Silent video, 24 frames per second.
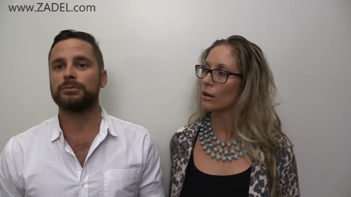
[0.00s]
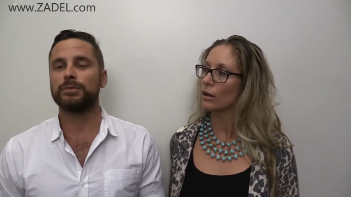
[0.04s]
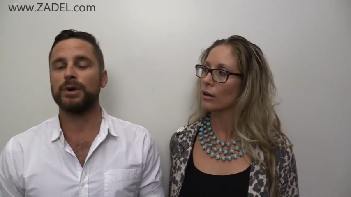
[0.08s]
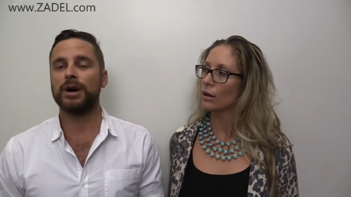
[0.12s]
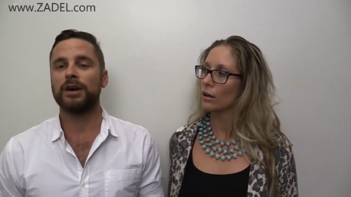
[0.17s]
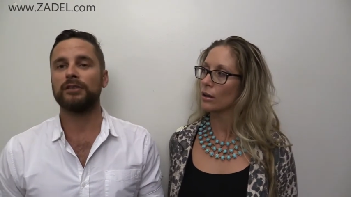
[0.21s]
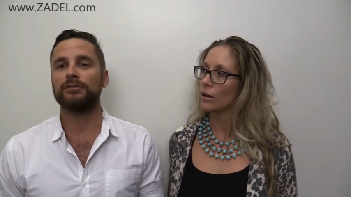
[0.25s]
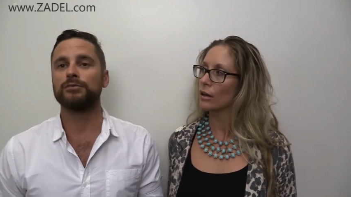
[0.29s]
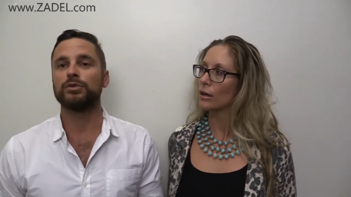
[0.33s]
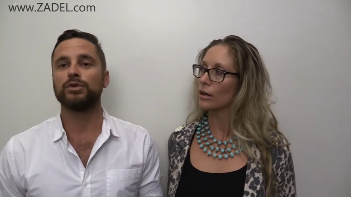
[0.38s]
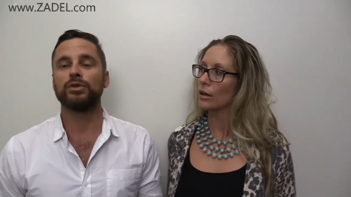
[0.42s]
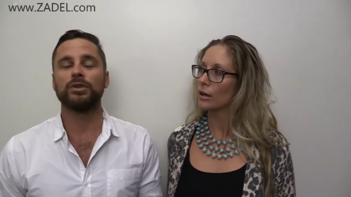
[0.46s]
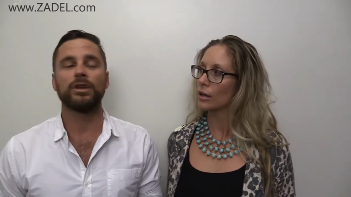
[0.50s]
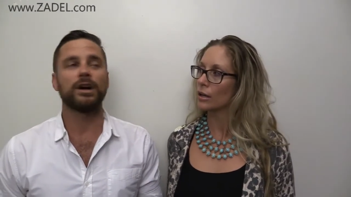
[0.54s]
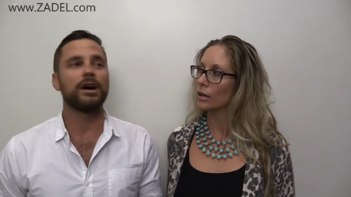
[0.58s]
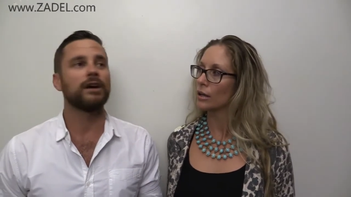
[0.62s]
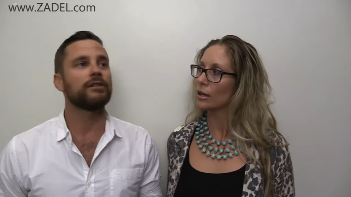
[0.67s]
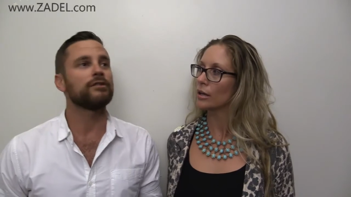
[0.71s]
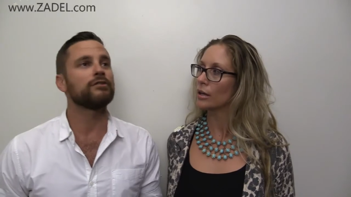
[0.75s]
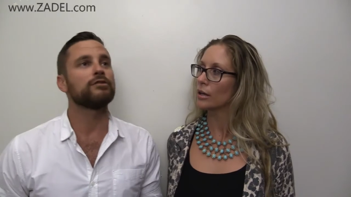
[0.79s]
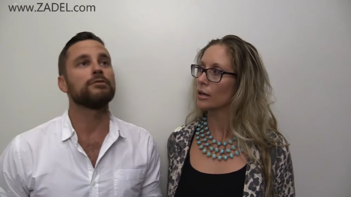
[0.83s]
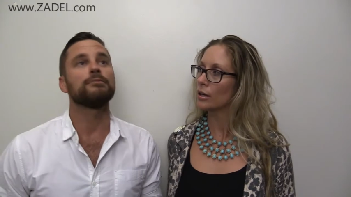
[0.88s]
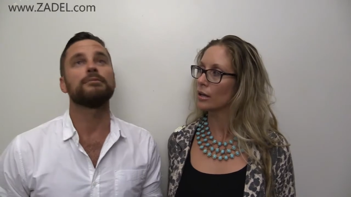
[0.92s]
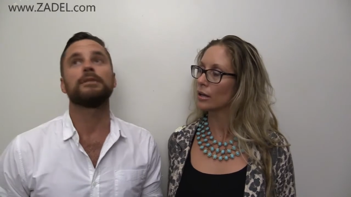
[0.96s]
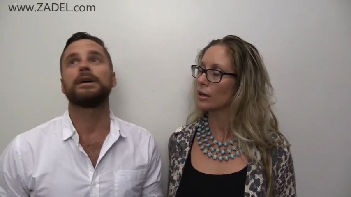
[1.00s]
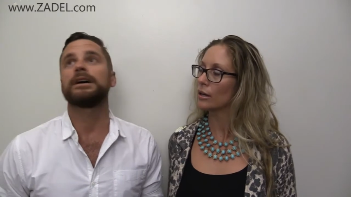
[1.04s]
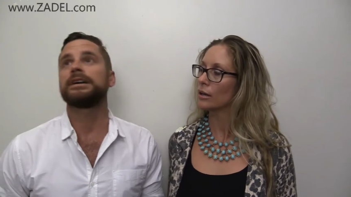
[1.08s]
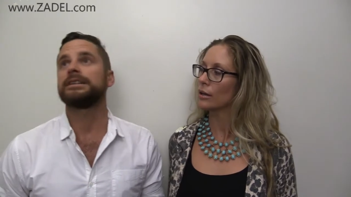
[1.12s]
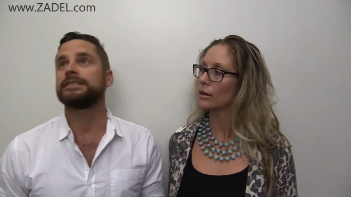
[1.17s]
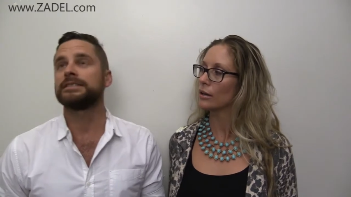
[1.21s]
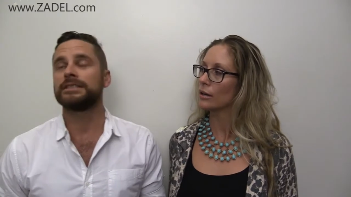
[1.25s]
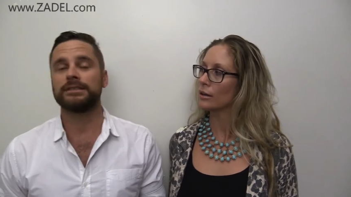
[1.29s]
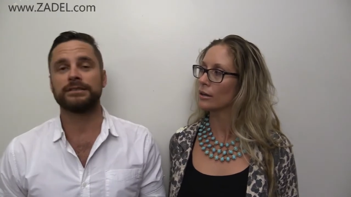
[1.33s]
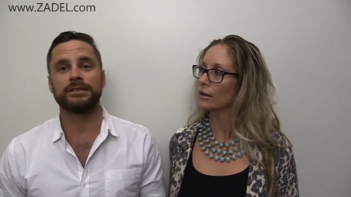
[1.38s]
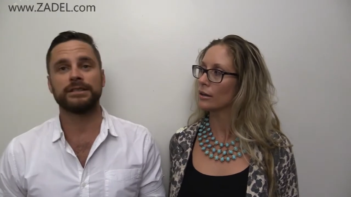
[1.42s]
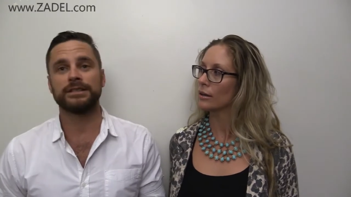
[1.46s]
Speaker 1: Apart from all the other
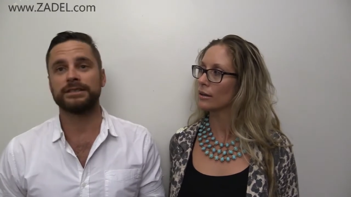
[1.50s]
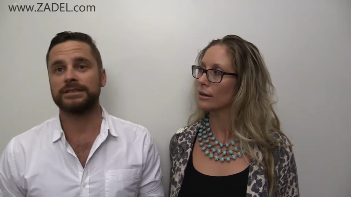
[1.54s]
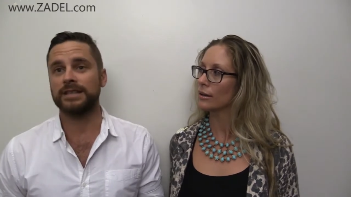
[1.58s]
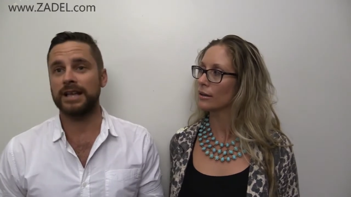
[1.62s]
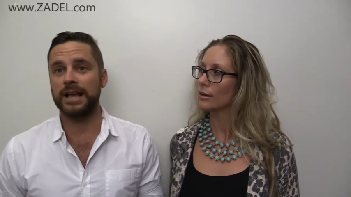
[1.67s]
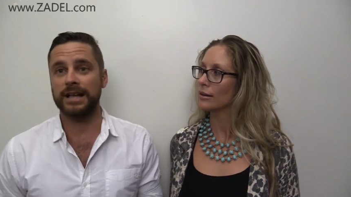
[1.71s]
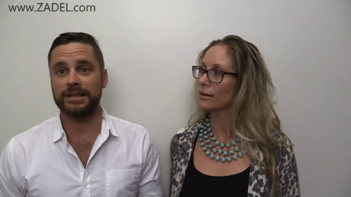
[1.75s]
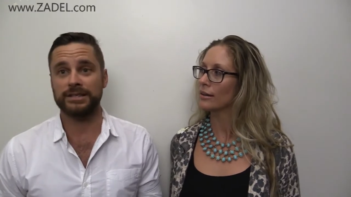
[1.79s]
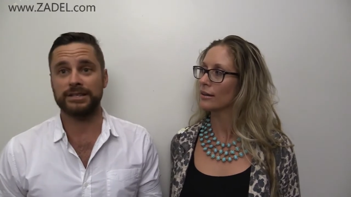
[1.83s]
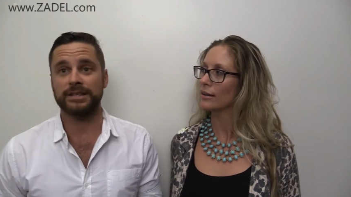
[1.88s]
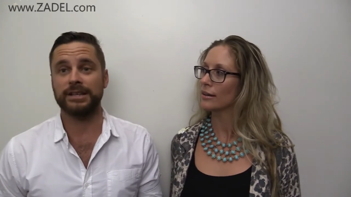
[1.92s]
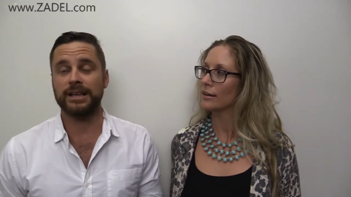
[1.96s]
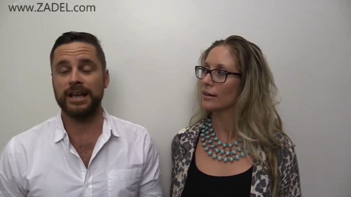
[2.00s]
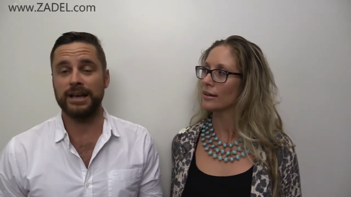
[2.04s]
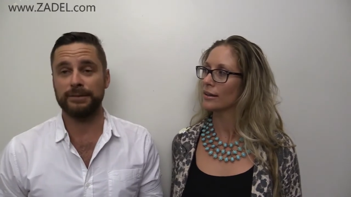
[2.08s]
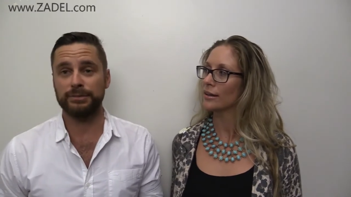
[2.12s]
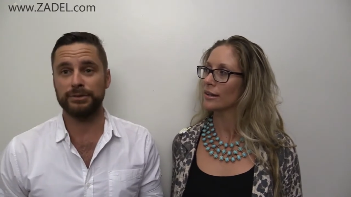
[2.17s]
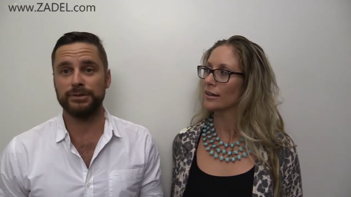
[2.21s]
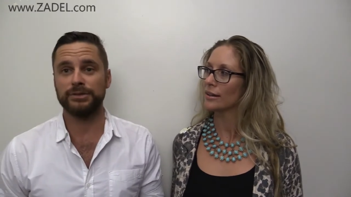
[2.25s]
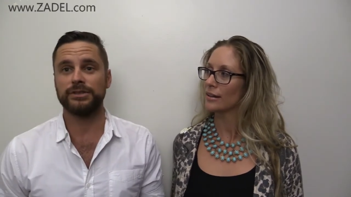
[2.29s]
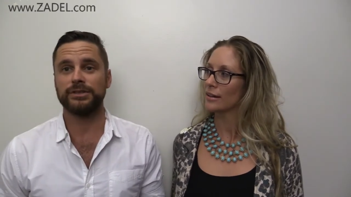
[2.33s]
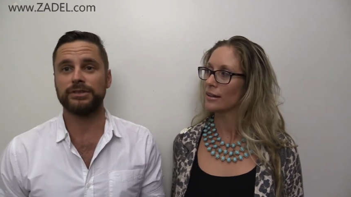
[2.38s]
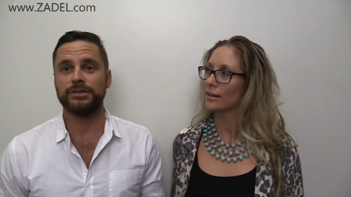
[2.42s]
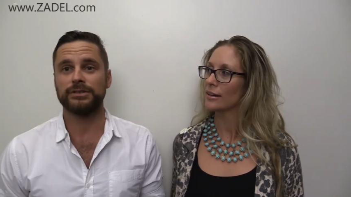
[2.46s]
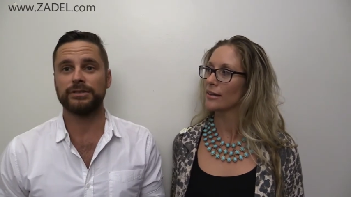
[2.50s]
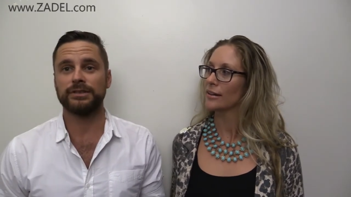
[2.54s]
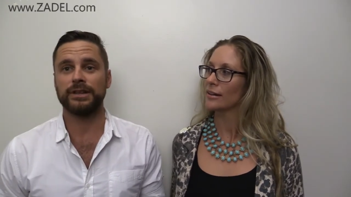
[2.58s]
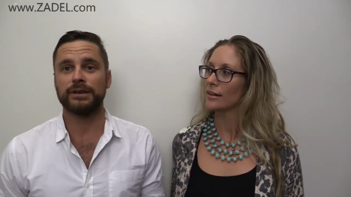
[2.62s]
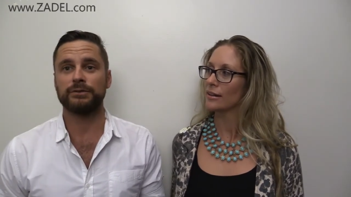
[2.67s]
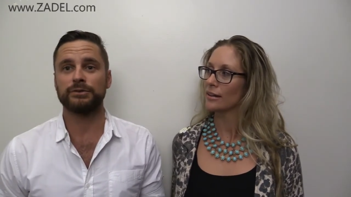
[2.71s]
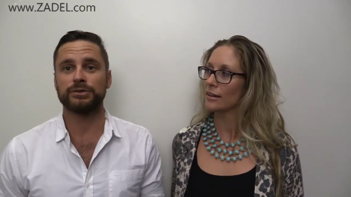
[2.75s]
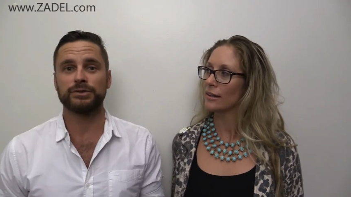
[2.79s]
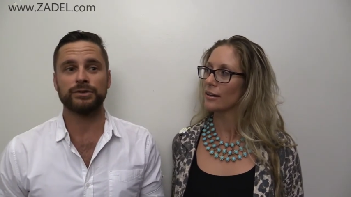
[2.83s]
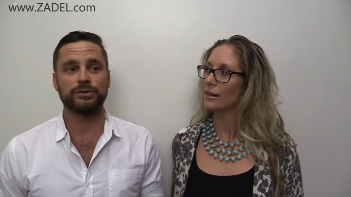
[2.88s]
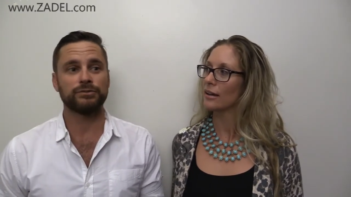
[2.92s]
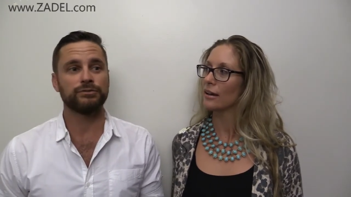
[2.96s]
amazing things that actually happened, that
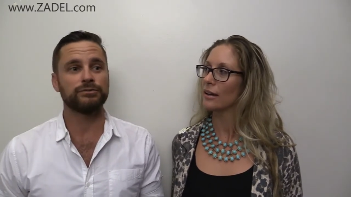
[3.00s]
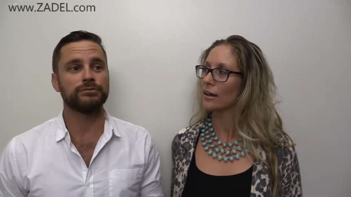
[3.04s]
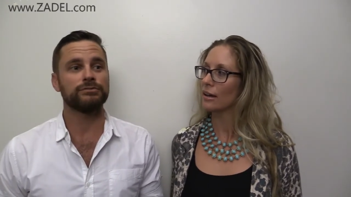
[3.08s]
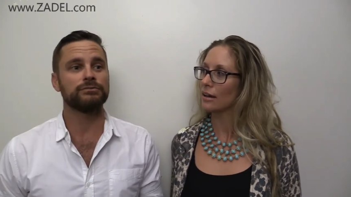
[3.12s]
was a,